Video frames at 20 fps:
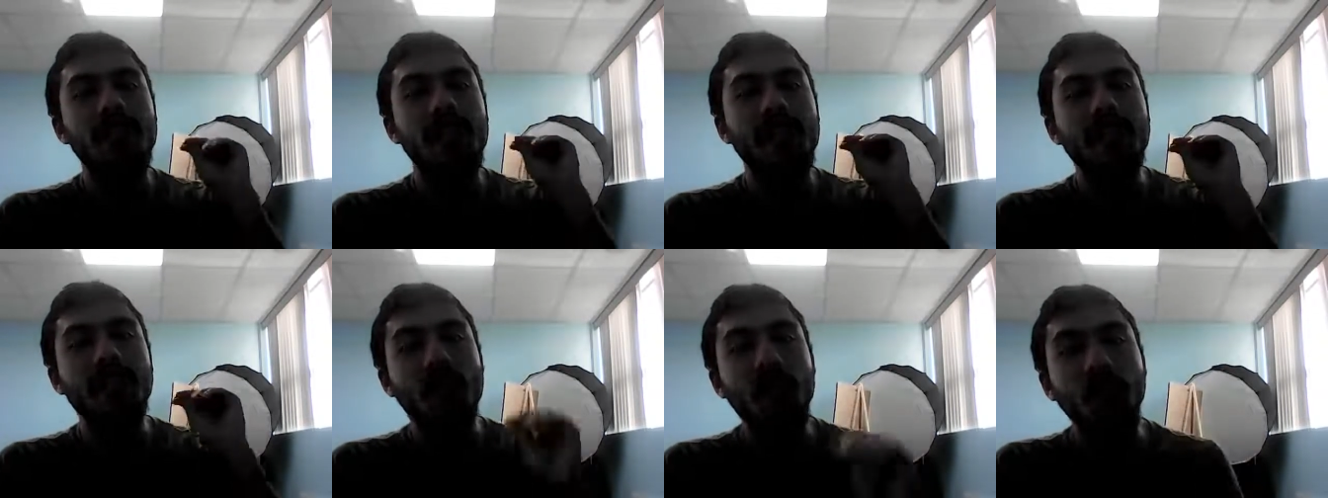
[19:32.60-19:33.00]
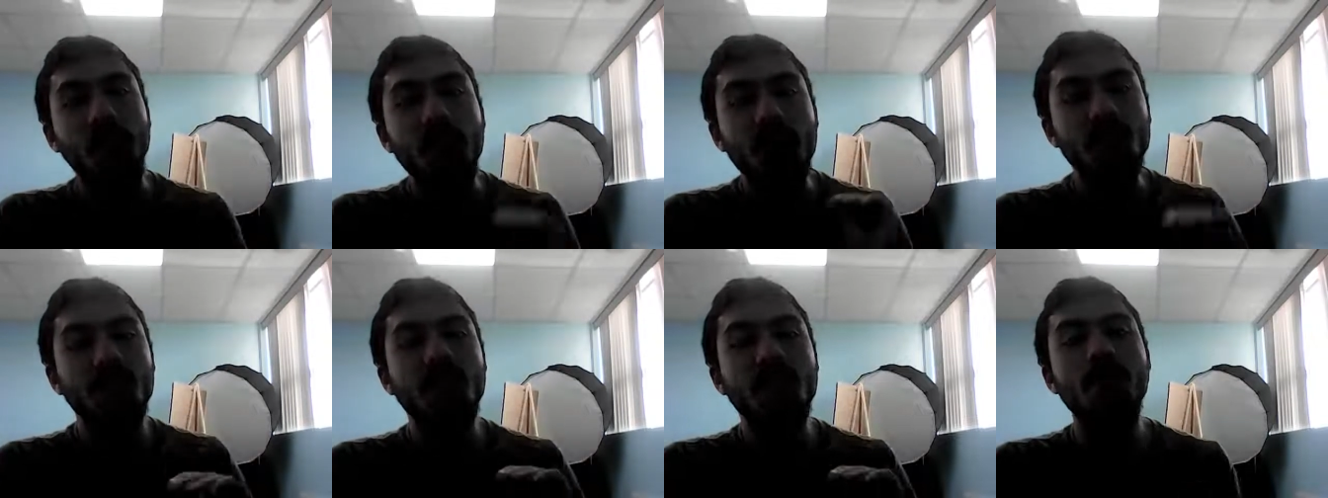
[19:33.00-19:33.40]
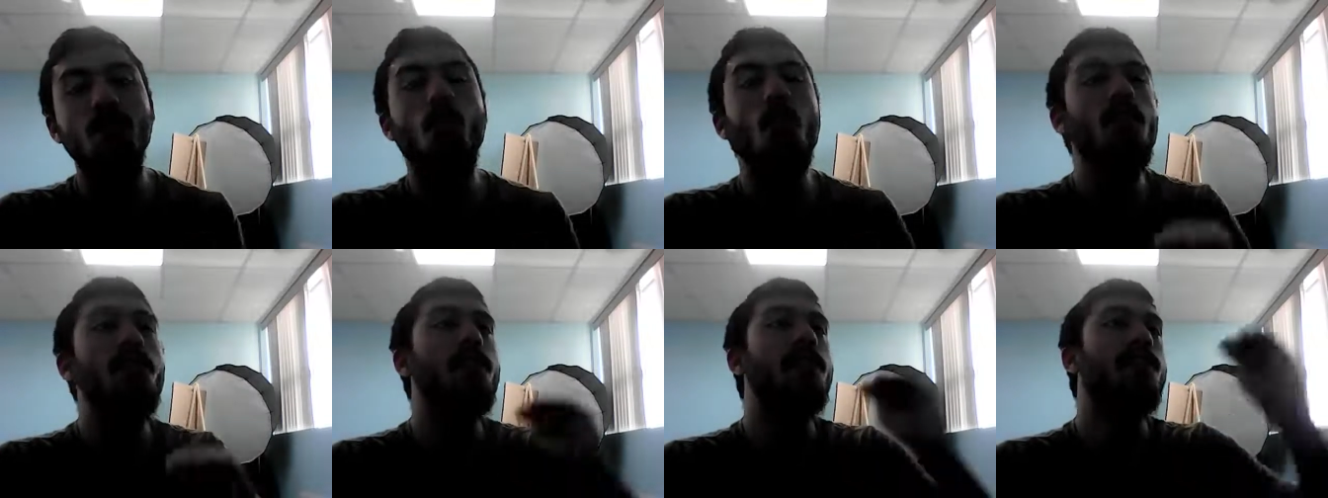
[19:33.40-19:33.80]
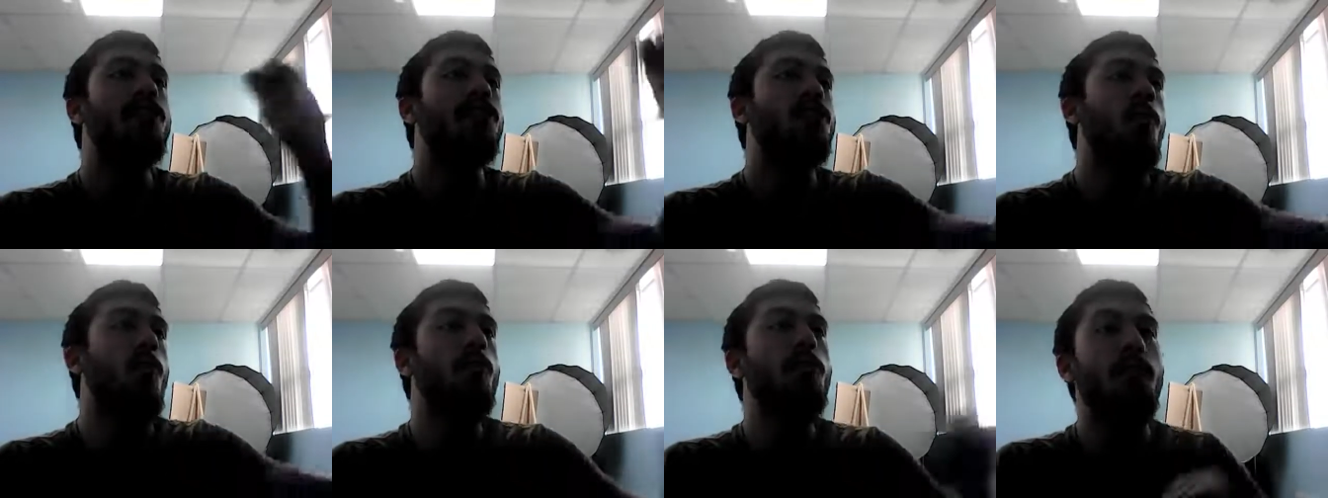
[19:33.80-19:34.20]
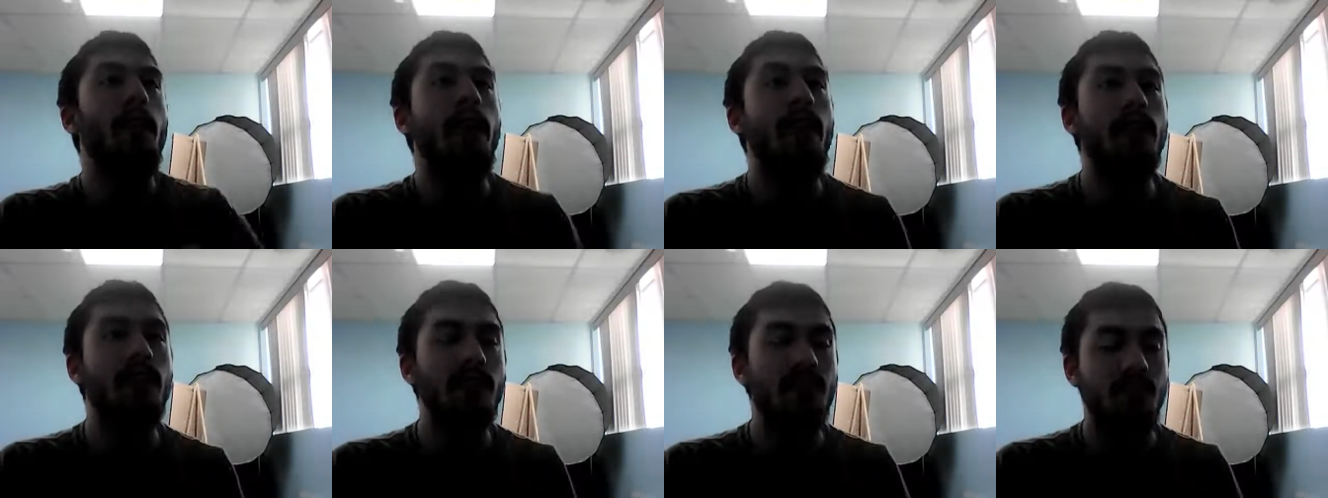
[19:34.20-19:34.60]
as a person more than his own
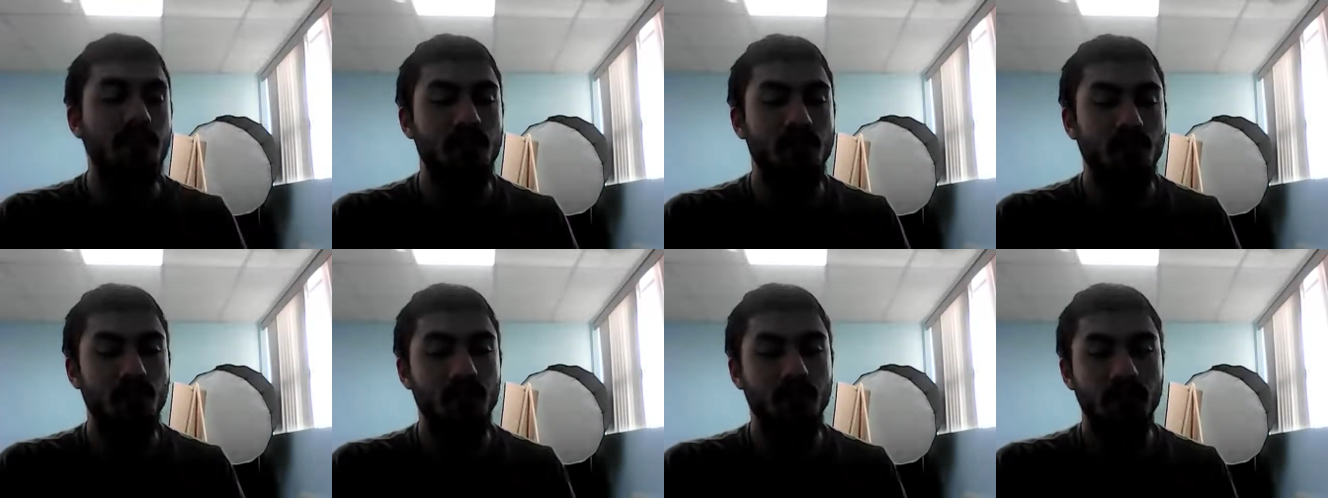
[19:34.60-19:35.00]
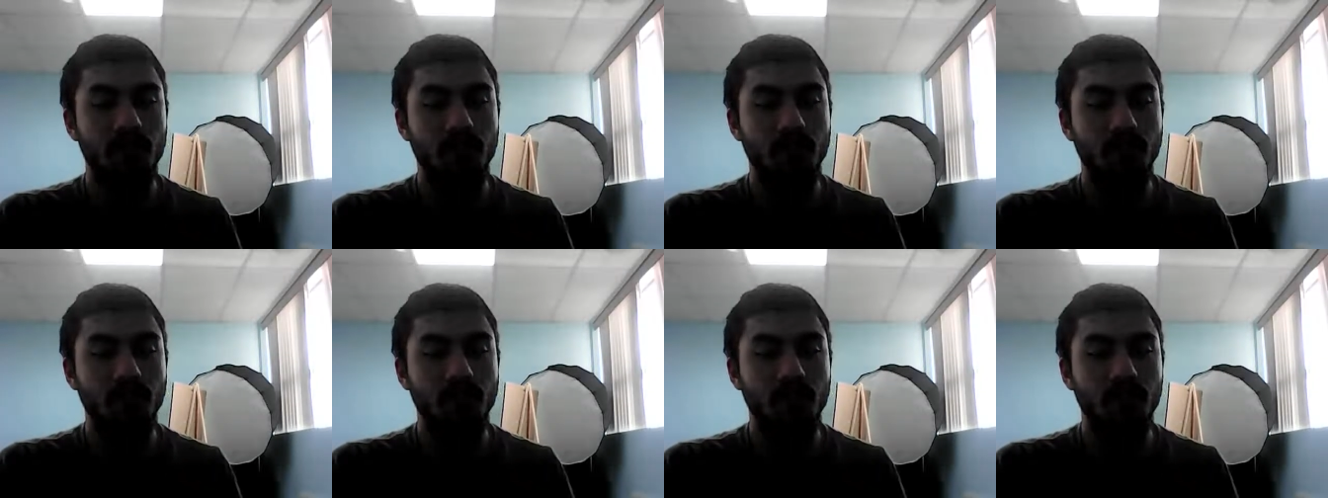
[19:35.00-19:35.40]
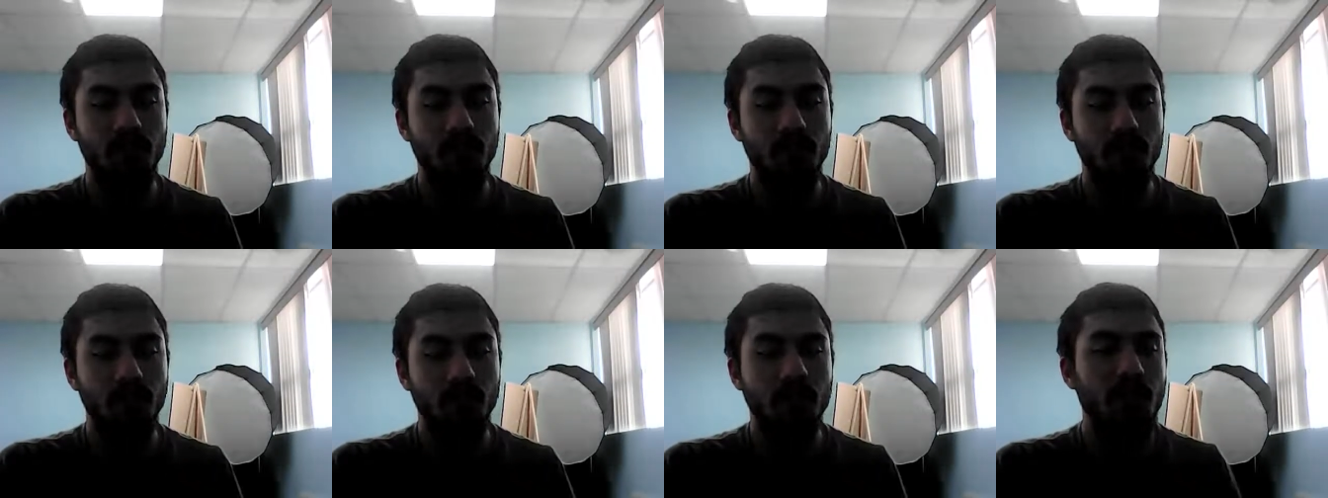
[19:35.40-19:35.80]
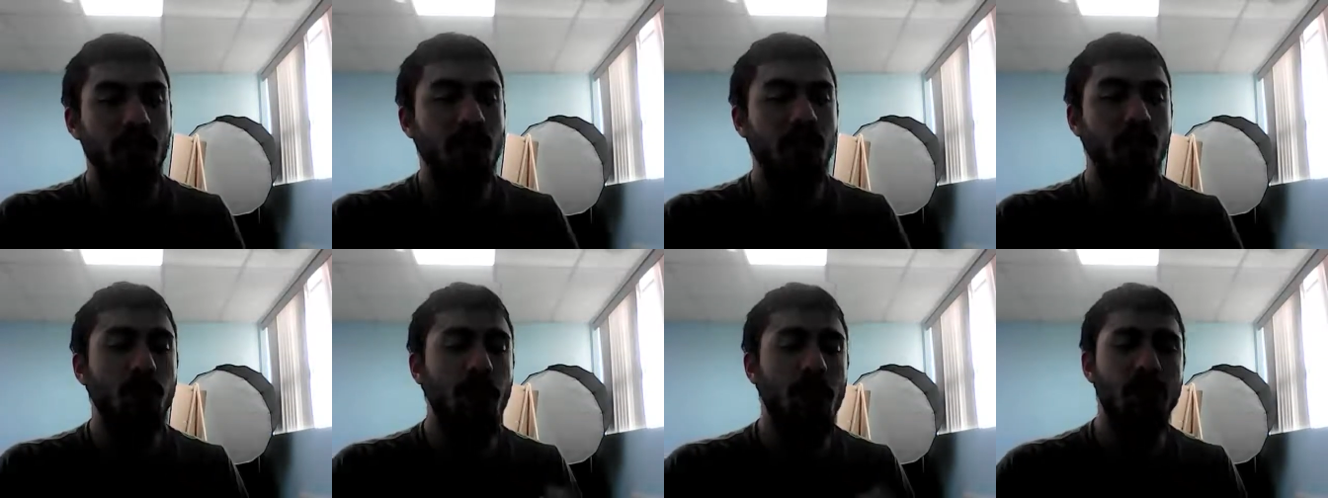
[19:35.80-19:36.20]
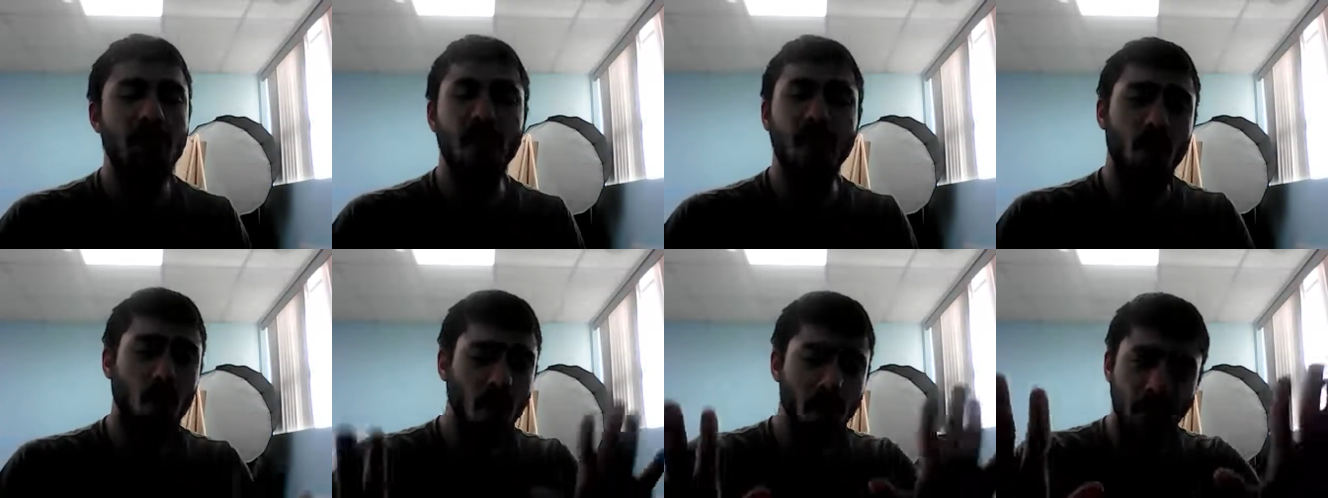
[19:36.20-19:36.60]
parents do. Because his parents
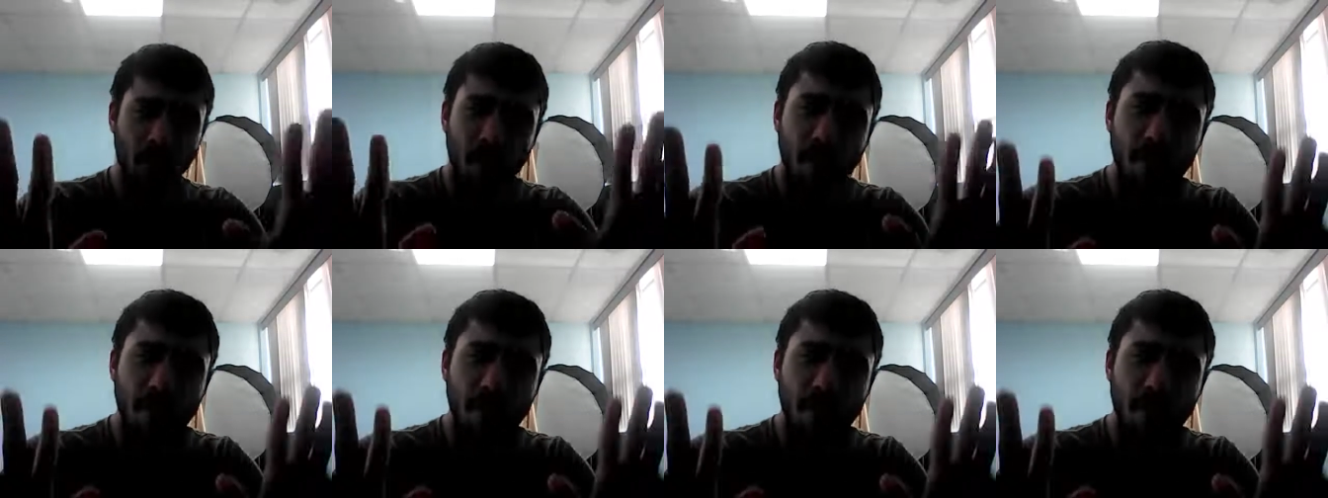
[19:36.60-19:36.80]
are like, we'll